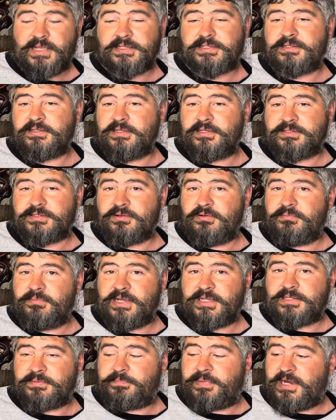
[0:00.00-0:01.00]
is going to
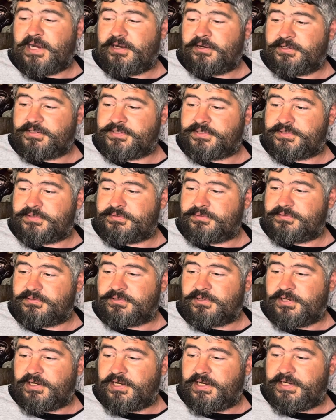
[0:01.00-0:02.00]
make the pirates
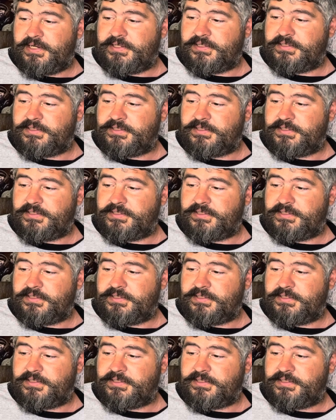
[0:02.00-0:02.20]
great.